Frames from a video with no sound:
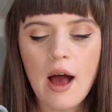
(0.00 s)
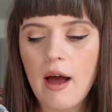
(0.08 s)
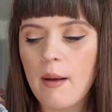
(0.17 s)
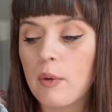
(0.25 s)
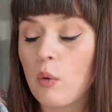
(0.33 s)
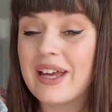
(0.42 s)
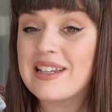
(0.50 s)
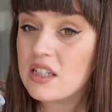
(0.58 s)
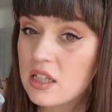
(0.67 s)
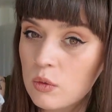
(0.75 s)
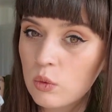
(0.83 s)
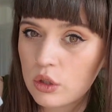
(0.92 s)
But what I
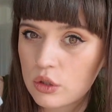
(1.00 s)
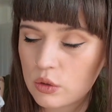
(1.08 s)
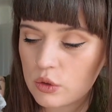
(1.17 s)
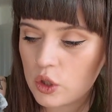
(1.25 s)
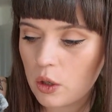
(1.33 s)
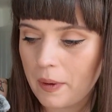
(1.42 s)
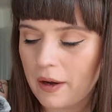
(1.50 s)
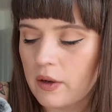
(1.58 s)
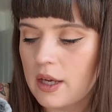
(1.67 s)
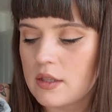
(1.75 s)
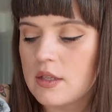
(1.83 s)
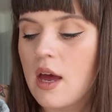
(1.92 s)
did want to talk to you about
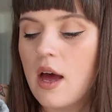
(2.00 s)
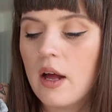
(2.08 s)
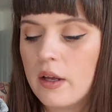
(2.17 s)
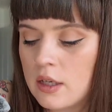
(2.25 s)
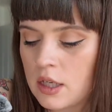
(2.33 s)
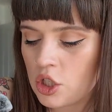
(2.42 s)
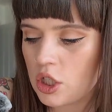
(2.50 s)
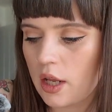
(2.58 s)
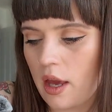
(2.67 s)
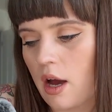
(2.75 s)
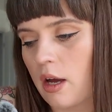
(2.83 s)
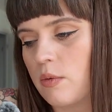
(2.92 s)
is,
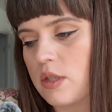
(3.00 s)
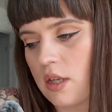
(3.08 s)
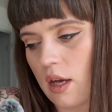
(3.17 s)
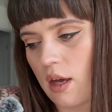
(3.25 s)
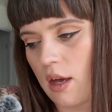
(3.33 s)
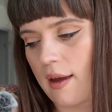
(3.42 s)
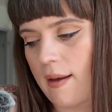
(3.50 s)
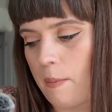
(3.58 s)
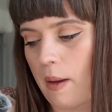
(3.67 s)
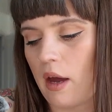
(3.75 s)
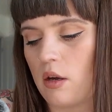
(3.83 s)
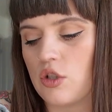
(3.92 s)
initially I was thinking
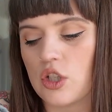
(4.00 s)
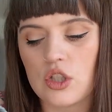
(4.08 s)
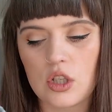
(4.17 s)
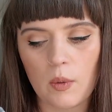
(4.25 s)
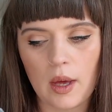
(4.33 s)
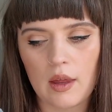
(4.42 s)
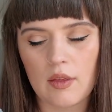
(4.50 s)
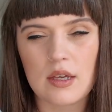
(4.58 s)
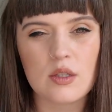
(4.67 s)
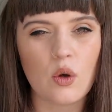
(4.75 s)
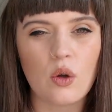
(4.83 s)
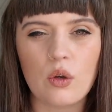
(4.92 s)
about just doing
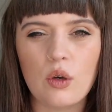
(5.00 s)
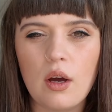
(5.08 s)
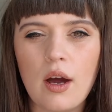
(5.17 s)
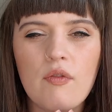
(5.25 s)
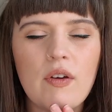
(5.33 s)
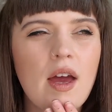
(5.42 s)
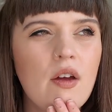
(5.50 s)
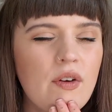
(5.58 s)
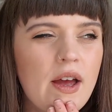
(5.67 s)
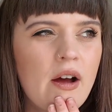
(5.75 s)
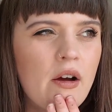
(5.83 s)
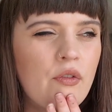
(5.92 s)
this on, I forget if I
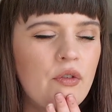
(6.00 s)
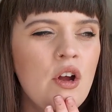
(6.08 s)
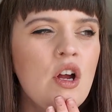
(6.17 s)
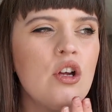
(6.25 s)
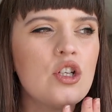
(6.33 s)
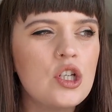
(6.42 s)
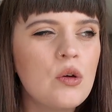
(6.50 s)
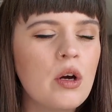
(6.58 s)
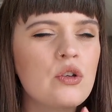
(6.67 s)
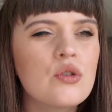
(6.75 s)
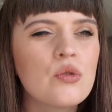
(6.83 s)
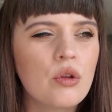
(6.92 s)
have
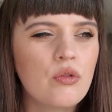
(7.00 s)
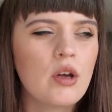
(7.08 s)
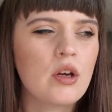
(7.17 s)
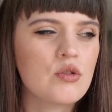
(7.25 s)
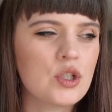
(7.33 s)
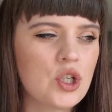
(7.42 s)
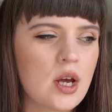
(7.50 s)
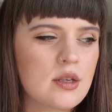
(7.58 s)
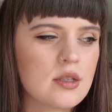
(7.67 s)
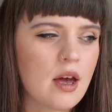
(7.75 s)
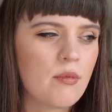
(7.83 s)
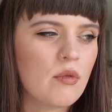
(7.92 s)
200 or 300
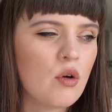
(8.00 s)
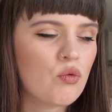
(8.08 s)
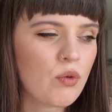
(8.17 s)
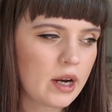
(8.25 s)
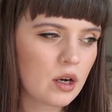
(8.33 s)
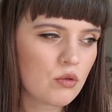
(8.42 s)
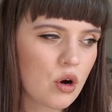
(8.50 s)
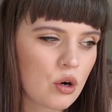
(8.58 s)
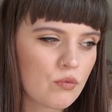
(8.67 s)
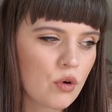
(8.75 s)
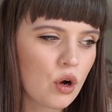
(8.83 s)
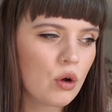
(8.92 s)
GSM ready to rock
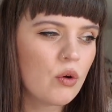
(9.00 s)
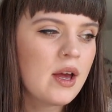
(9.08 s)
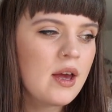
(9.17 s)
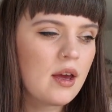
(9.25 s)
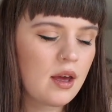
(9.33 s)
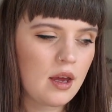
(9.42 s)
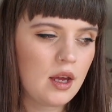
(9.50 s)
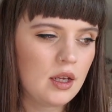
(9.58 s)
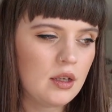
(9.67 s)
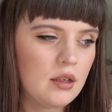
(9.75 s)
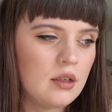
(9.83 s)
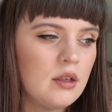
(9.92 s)
and roll
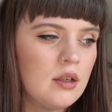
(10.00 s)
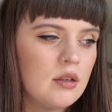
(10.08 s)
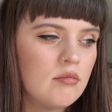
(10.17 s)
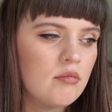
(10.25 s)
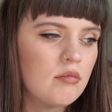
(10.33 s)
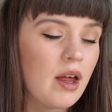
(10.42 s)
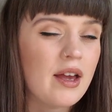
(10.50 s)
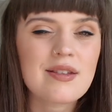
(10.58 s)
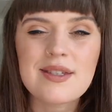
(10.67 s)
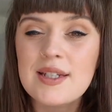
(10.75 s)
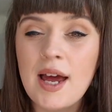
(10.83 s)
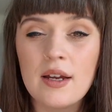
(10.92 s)
in like
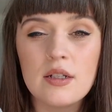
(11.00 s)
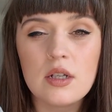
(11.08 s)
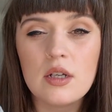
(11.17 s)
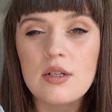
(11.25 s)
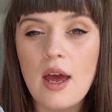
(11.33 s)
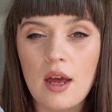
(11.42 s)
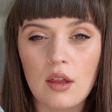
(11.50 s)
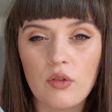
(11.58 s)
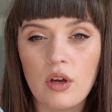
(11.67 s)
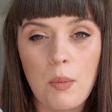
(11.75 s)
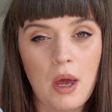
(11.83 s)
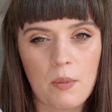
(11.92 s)
standard
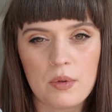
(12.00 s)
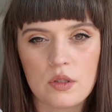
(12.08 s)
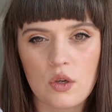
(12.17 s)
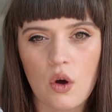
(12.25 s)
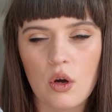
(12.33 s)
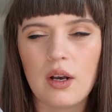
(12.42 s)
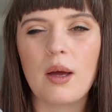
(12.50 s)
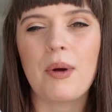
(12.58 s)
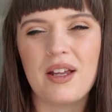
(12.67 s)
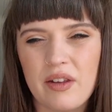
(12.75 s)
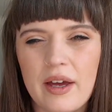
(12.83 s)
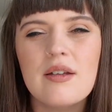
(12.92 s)
A3 paper stock,
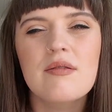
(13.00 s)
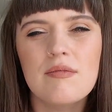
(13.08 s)
like